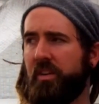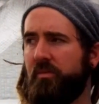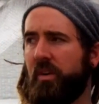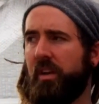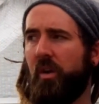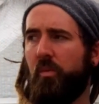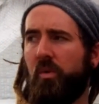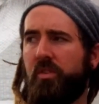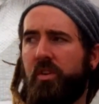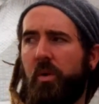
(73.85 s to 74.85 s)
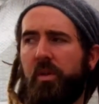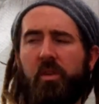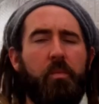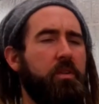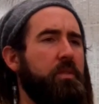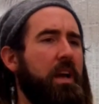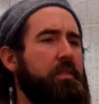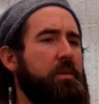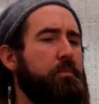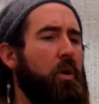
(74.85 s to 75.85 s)
I didn't really know what to do with them. I didn't really
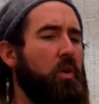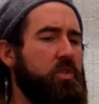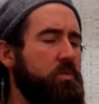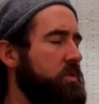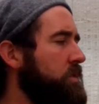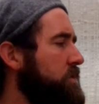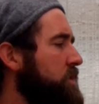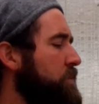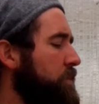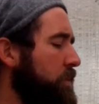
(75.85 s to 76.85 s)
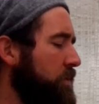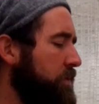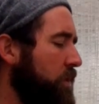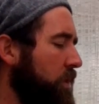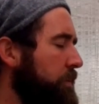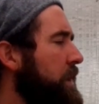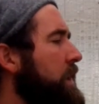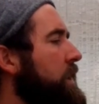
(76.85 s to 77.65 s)
have any pots that were sort of suitable for them.